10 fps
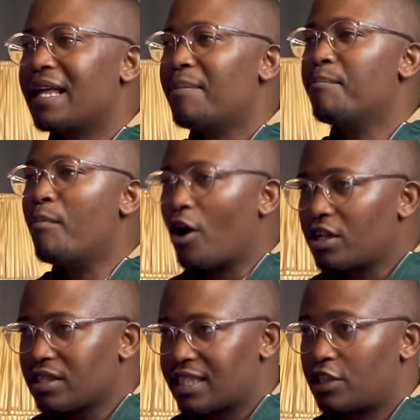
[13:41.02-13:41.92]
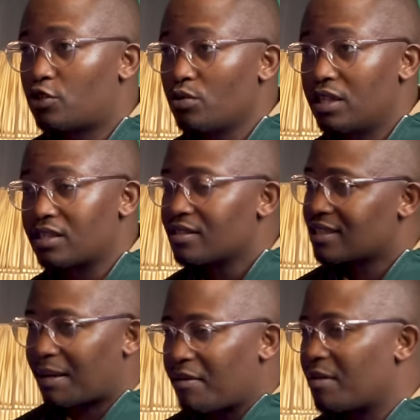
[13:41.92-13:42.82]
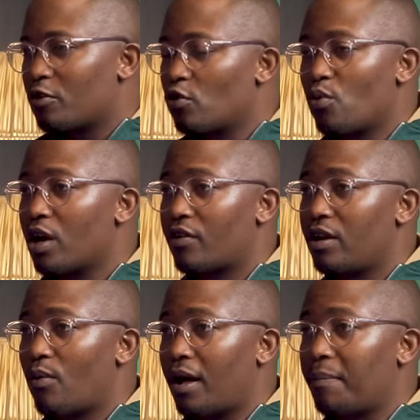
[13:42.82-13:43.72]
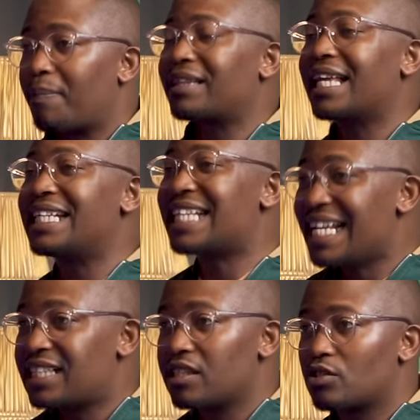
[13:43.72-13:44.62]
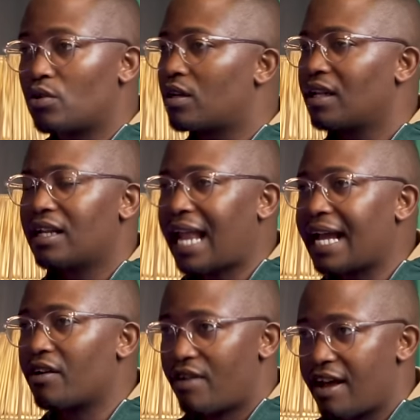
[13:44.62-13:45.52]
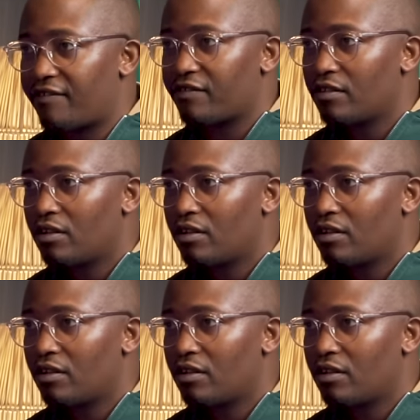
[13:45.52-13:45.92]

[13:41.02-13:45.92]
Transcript: models that do this. Some of them don't work really well, but the intention is good. Like a RAF.